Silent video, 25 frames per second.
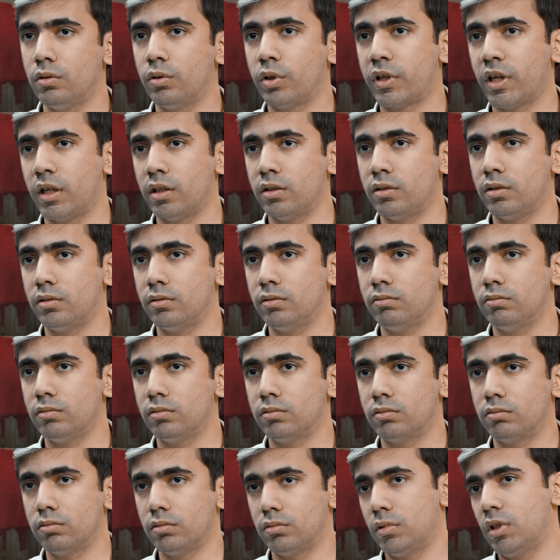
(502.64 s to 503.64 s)
look at
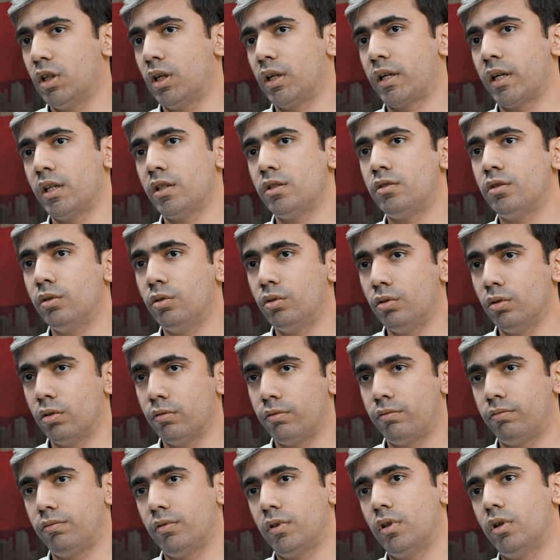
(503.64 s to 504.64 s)
the case study
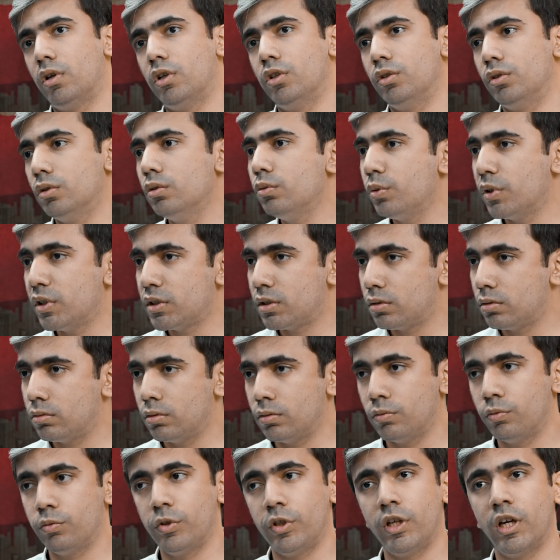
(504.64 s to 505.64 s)
of uh, US,
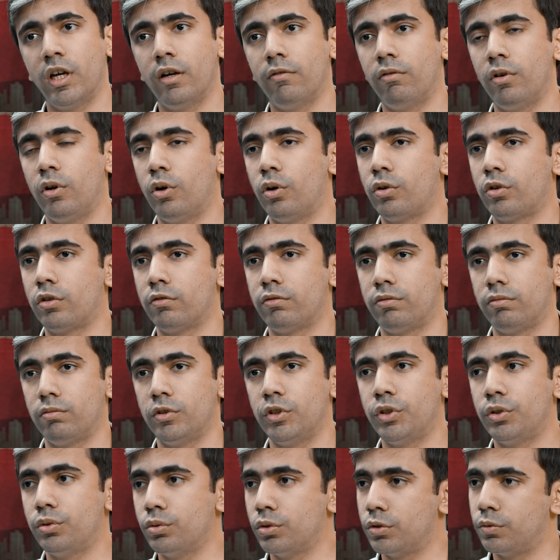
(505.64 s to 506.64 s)
okay. we have a lot of
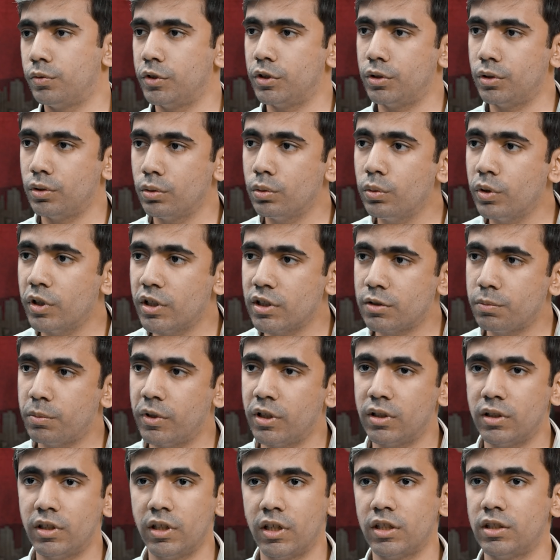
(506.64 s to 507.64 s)
issues with US,
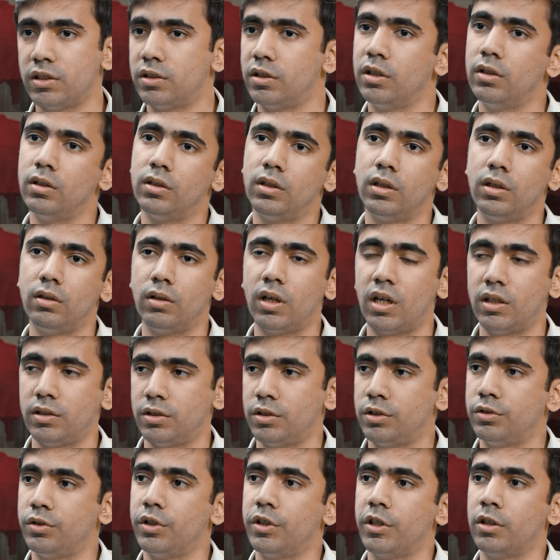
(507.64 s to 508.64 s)
but they are still the
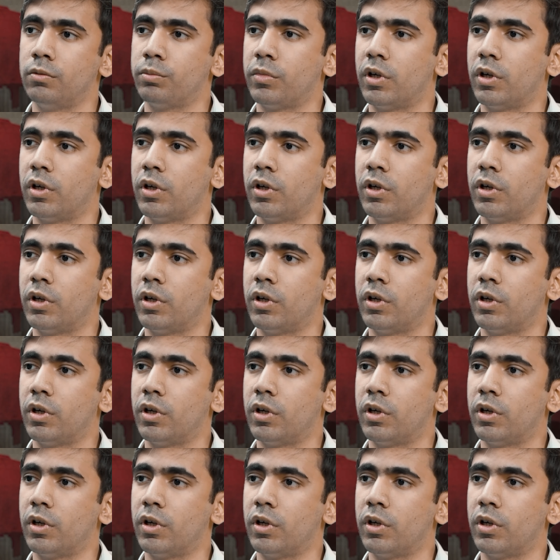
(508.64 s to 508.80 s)
largest trading